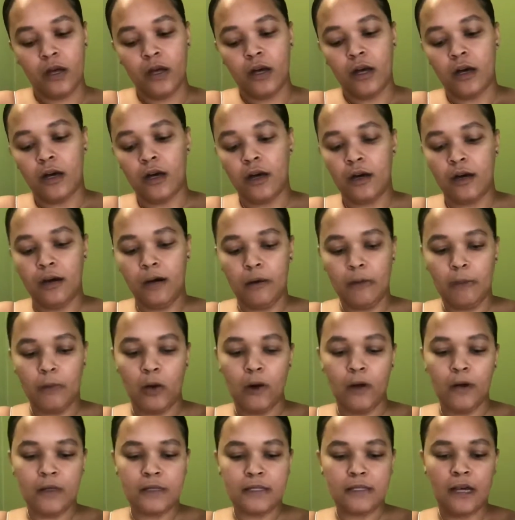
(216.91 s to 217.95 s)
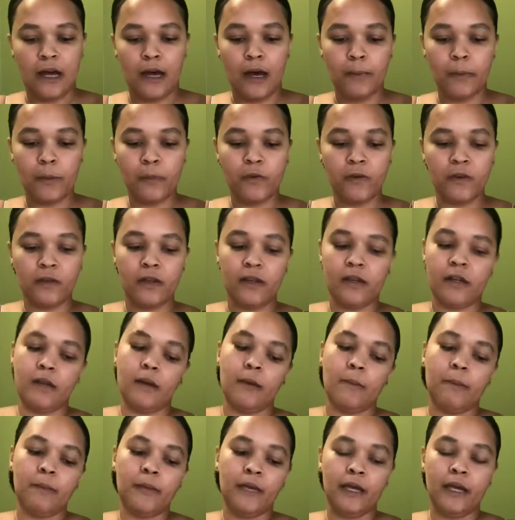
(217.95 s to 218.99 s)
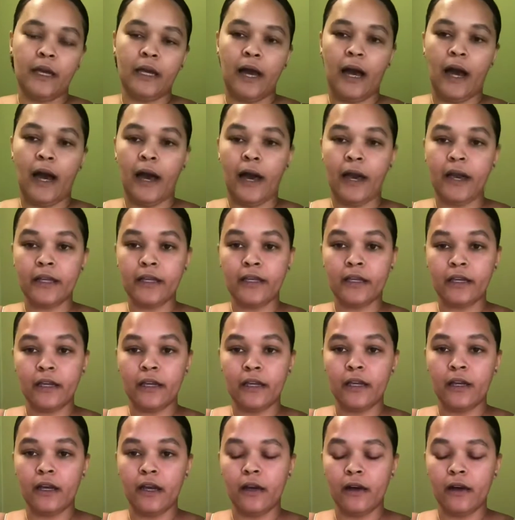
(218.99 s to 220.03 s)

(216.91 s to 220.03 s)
On top of it being highly